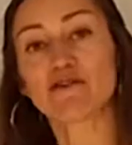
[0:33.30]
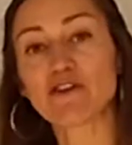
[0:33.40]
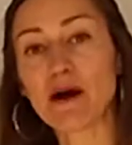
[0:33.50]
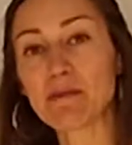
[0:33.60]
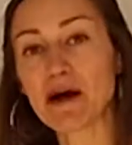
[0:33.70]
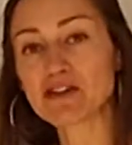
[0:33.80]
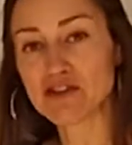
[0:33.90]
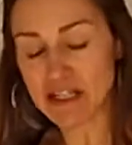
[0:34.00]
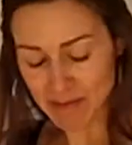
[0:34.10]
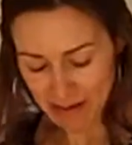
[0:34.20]
it out from
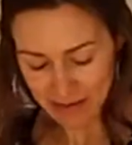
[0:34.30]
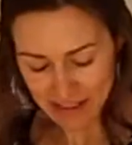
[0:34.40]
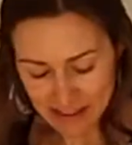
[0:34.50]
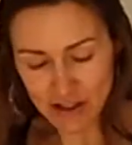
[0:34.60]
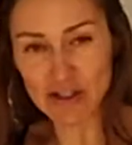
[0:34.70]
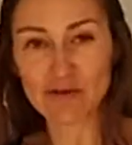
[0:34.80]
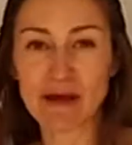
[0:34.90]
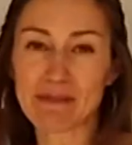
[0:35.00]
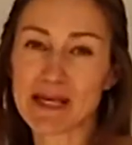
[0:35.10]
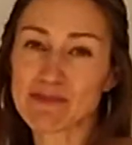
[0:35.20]
underneath my belt here. You
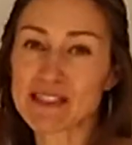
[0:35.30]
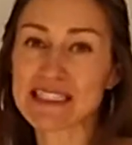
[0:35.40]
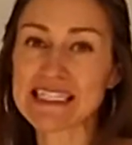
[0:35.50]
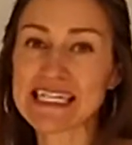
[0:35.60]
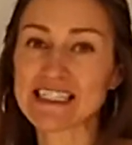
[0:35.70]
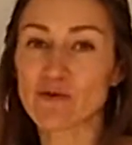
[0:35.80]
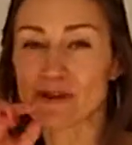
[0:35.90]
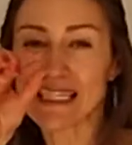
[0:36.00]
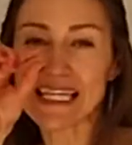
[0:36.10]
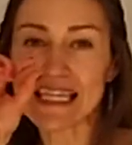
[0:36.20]
might be able to see it's a
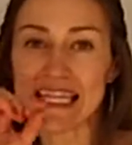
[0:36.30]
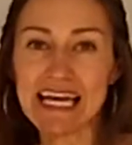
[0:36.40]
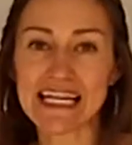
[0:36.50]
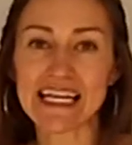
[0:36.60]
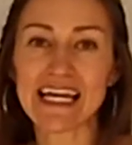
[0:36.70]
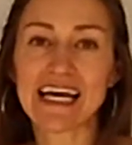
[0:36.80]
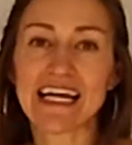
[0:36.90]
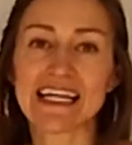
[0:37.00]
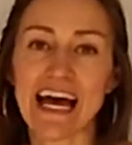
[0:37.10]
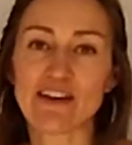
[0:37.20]
really thin
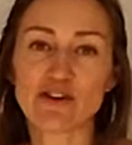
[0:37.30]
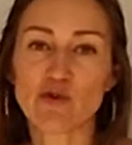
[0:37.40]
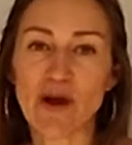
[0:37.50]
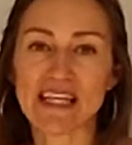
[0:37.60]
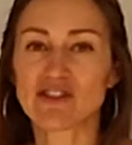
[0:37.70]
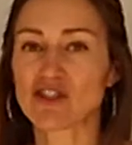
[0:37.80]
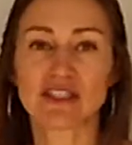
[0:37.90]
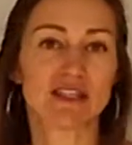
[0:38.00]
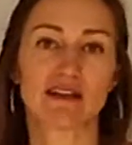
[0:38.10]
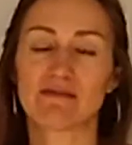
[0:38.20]
gathered waist,
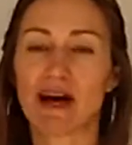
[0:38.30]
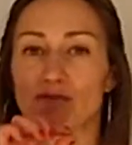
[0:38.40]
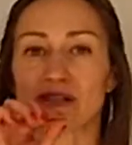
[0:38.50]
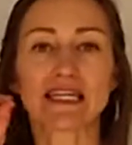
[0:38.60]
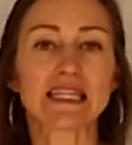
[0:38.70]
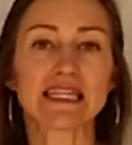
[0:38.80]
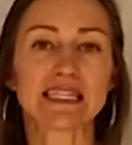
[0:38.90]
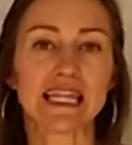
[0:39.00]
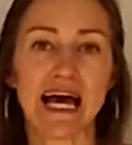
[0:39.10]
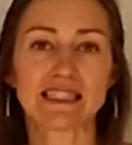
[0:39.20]
just a really thin
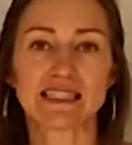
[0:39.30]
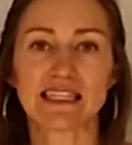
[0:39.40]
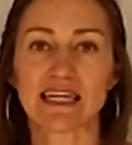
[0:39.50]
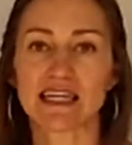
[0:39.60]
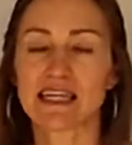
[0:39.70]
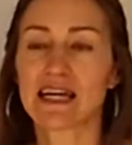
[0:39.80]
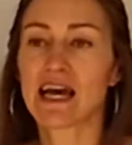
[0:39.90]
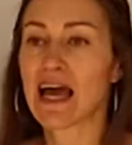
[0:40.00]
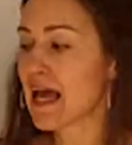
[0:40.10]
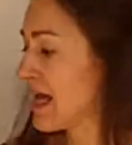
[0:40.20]
elastic.
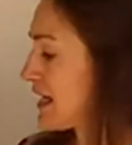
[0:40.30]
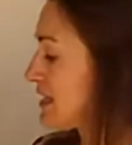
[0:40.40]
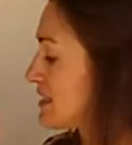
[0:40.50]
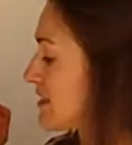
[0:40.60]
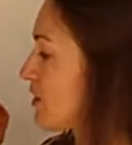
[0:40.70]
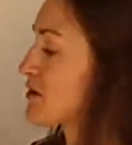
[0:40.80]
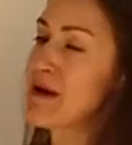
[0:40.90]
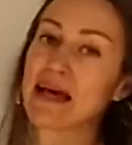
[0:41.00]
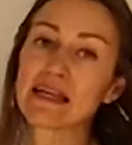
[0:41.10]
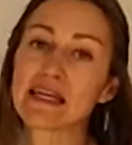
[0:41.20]
And on the
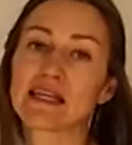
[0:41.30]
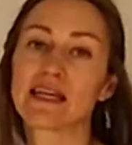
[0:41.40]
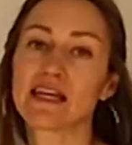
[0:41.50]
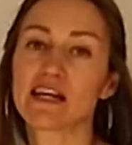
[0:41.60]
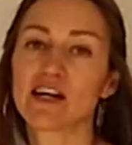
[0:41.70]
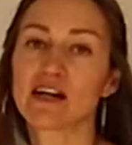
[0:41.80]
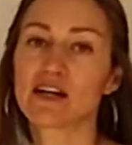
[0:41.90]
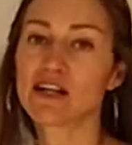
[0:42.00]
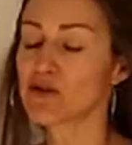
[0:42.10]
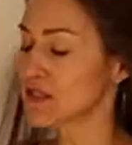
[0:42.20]
mannequin
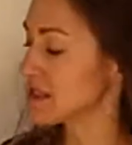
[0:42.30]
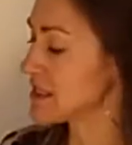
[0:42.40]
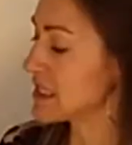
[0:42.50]
here, you can